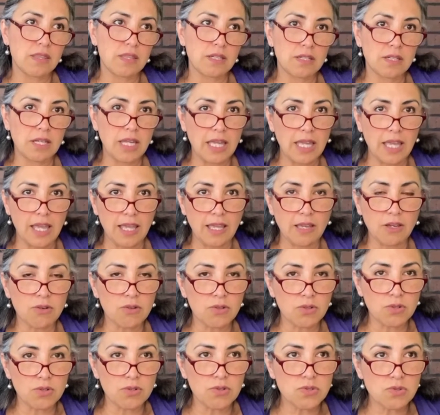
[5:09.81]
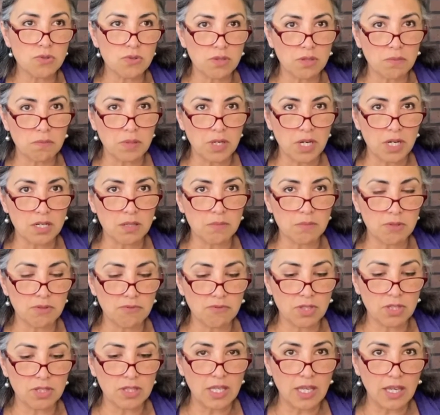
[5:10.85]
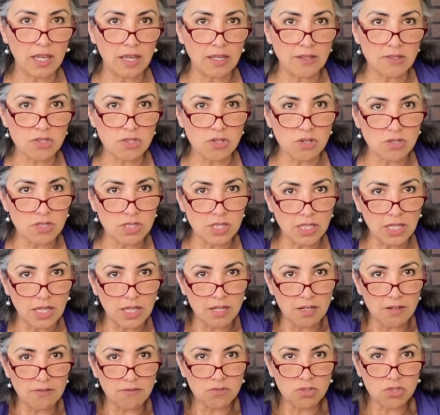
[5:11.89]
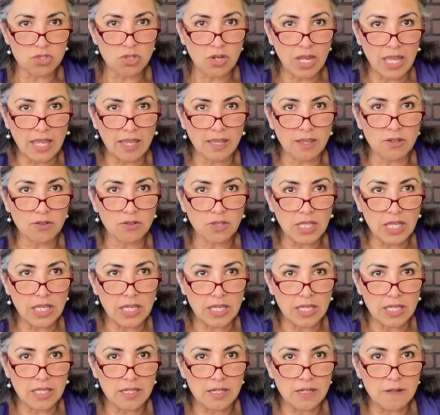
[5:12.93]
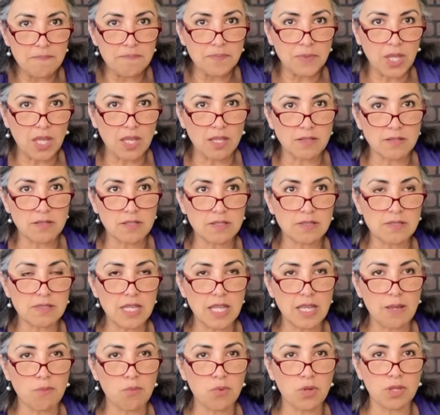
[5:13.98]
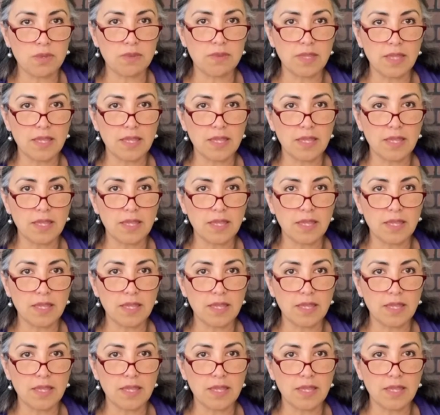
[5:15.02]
The ankles or the bottom of the legs start to kind of angle in, and the same with